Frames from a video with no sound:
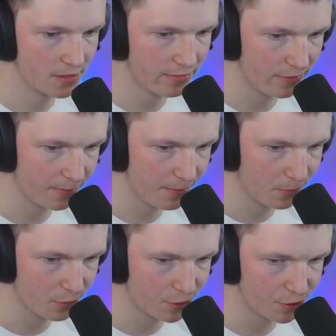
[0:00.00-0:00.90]
Give it a bit
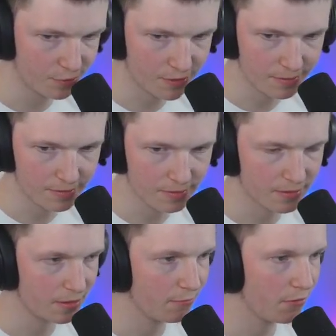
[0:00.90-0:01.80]
more juice.
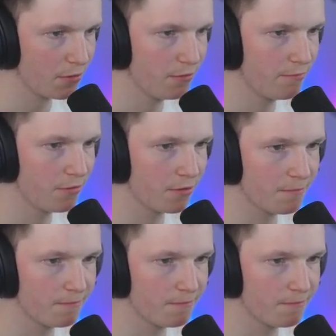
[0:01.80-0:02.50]
Get rocking and rolling.